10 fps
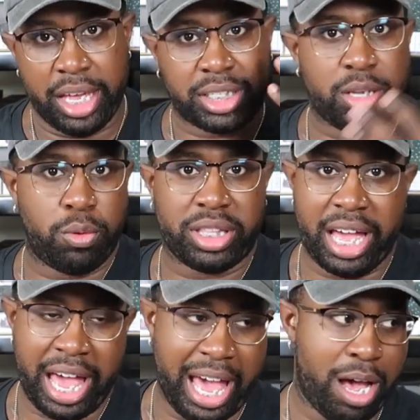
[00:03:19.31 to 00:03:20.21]
and see what
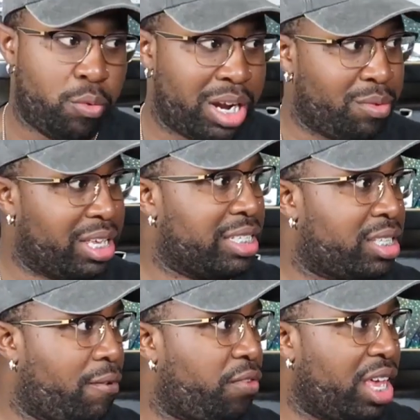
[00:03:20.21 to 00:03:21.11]
they had when they would get
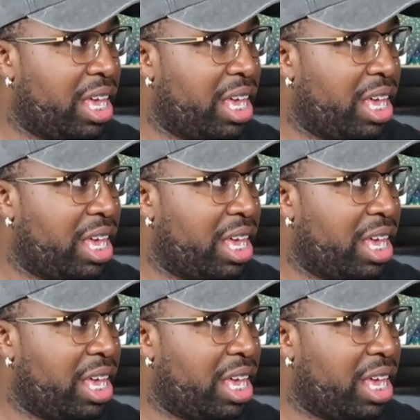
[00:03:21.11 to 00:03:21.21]
stuff